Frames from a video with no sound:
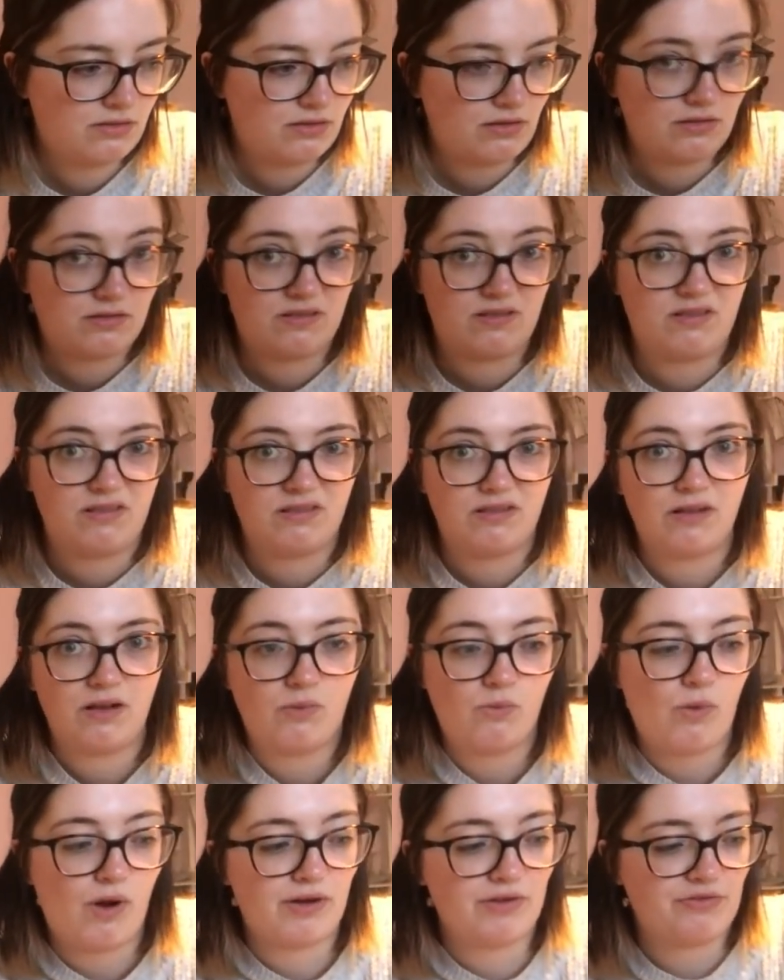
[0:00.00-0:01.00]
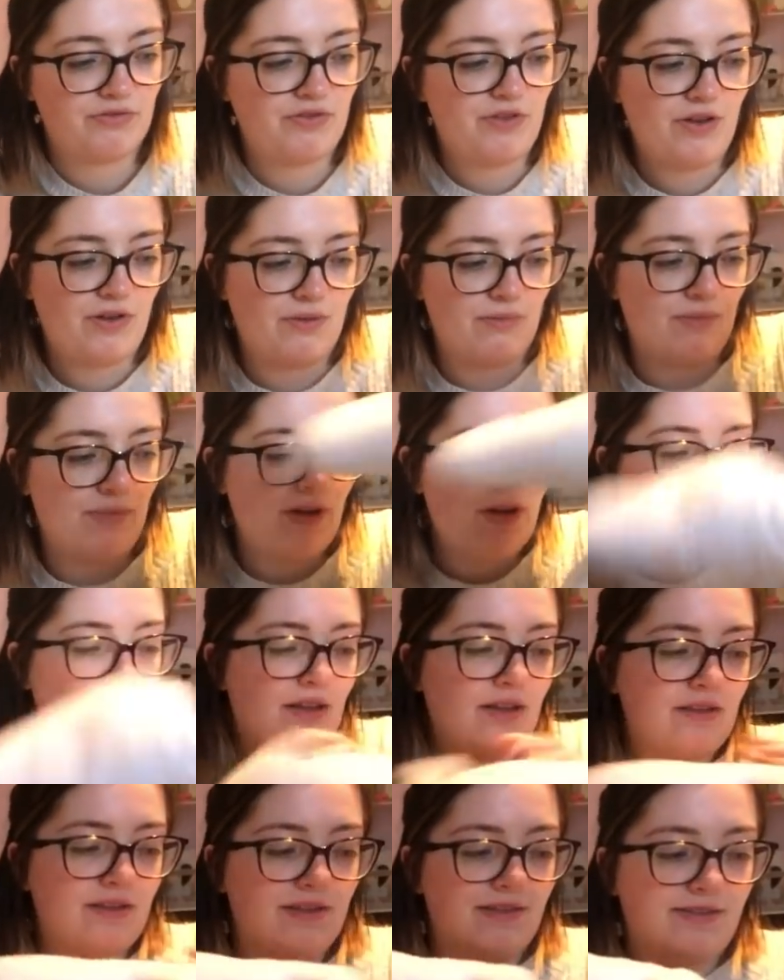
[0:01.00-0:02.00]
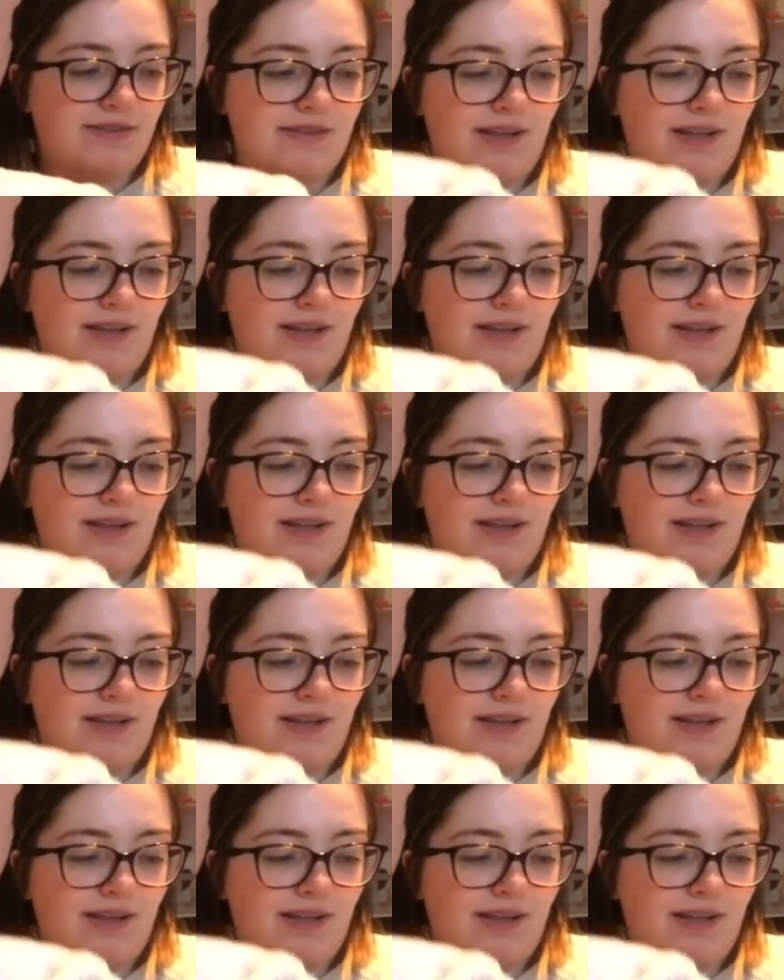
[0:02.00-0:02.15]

that's not a lot. And one of them, this